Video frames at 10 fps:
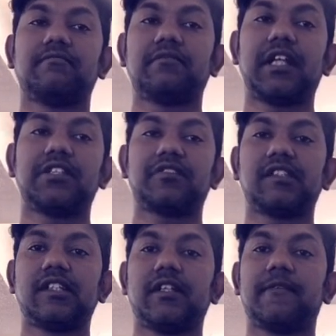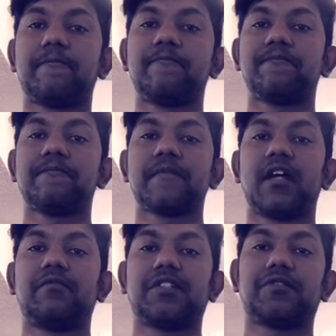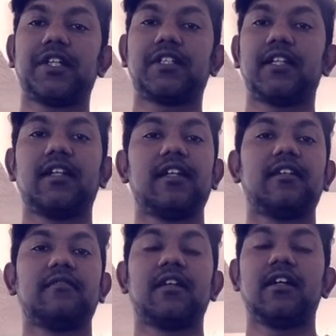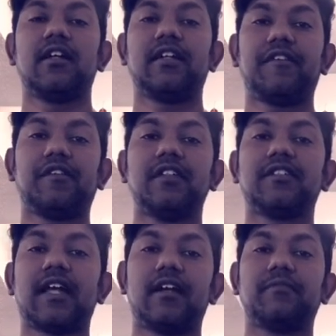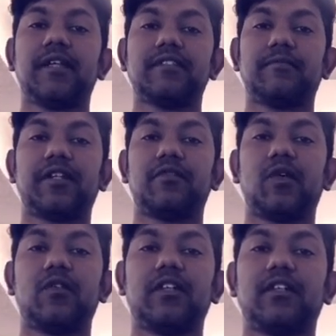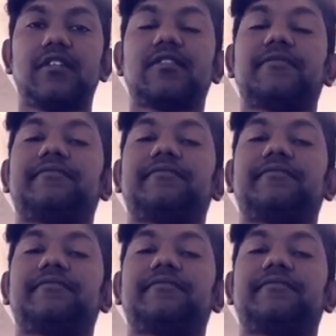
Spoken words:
dangerously restricted, then definitely Saturn plays a bigger role in this.